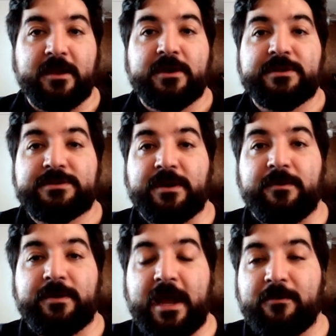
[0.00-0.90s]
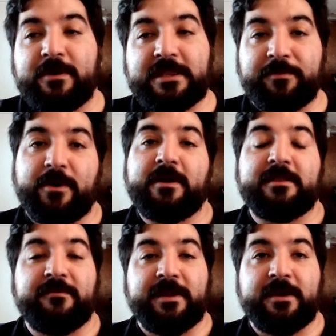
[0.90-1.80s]
So now we're at the part of
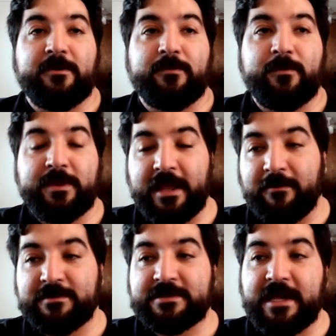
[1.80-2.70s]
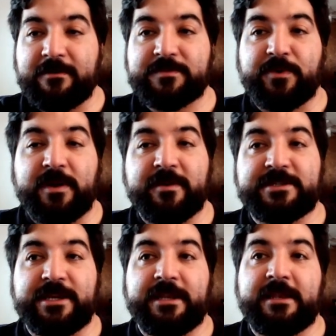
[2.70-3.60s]
the video. That was pretty
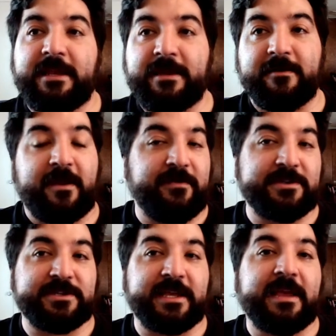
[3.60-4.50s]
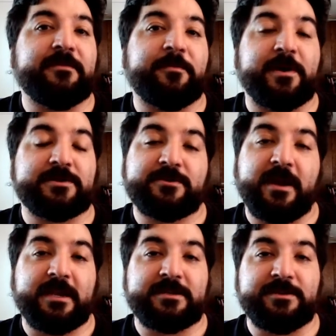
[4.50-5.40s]
much it. He eventually gave up on
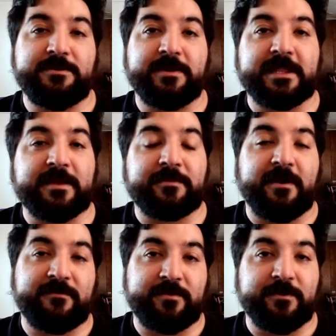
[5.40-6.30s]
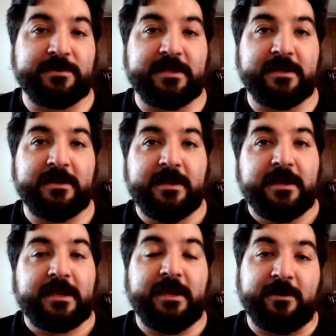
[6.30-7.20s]
trying to get them comfortable with the
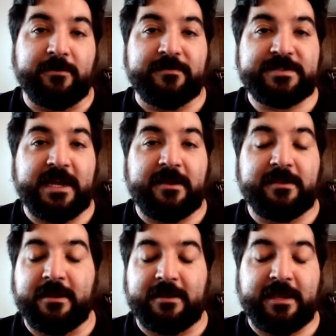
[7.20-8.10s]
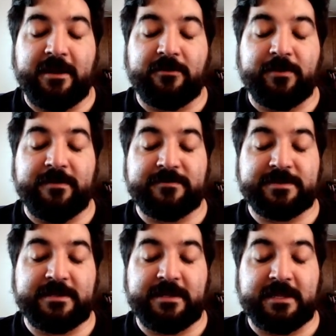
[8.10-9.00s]
Keanu
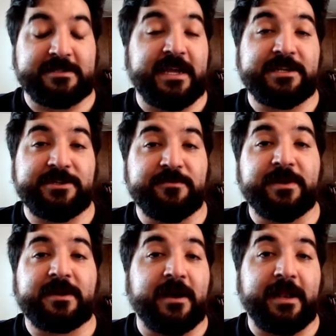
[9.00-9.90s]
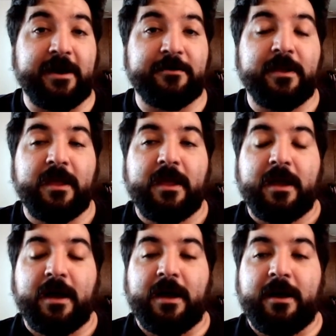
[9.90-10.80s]
Reeves not statue but cutout.
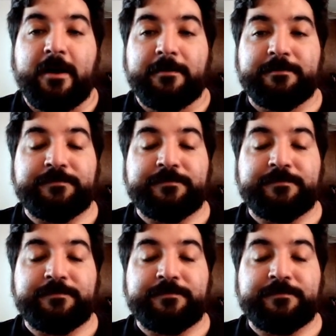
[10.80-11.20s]
Um,